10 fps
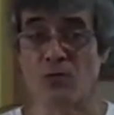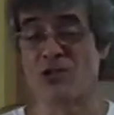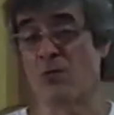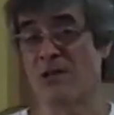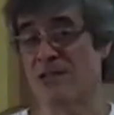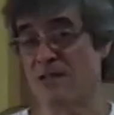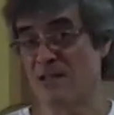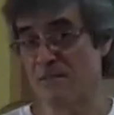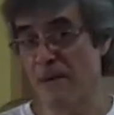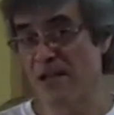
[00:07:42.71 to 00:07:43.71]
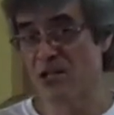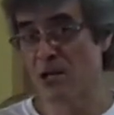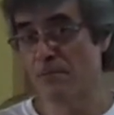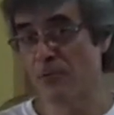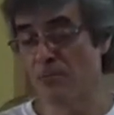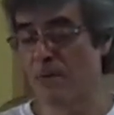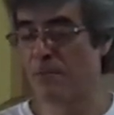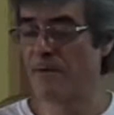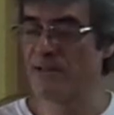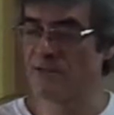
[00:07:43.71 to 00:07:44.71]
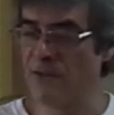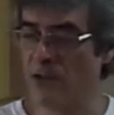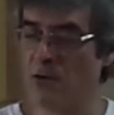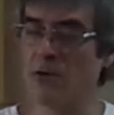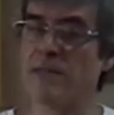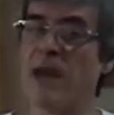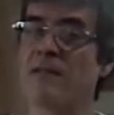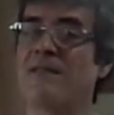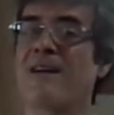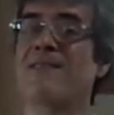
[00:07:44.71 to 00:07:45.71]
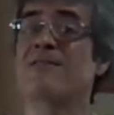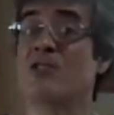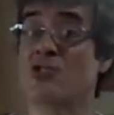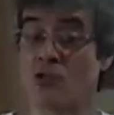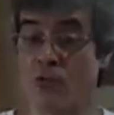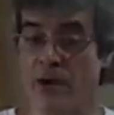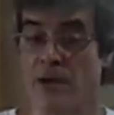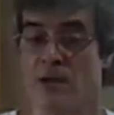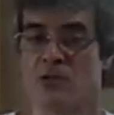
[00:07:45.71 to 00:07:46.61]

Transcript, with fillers: which was the spaceship on my previous video that got destroyed.